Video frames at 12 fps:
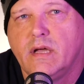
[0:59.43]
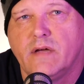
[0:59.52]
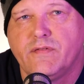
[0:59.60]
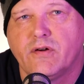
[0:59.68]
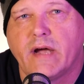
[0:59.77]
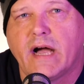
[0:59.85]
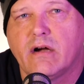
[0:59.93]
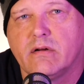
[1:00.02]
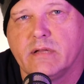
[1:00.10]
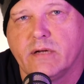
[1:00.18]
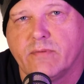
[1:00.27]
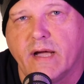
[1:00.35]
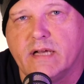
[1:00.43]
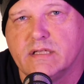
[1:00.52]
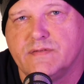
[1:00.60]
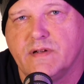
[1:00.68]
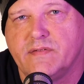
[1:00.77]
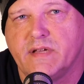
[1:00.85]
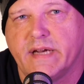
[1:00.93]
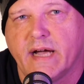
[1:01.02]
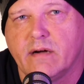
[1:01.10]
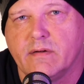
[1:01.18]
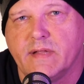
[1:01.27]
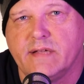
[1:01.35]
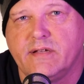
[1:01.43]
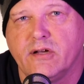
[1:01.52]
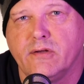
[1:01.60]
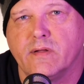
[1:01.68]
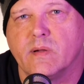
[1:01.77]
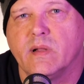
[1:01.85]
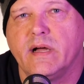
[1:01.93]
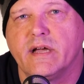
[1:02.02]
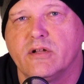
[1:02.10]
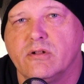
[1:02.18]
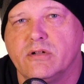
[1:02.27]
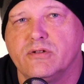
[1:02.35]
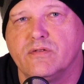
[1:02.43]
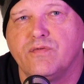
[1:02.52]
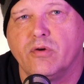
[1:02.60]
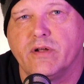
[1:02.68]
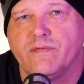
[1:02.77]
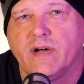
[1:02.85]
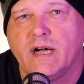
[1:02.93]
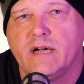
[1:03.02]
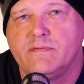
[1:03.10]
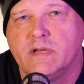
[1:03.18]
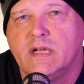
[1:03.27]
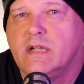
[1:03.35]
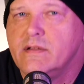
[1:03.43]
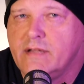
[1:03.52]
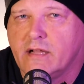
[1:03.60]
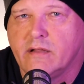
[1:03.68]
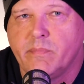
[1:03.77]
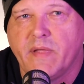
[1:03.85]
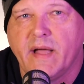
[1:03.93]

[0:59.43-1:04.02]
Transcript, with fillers: If your hourly rate is 50 an hour and they tell you the client can only do 45, tell them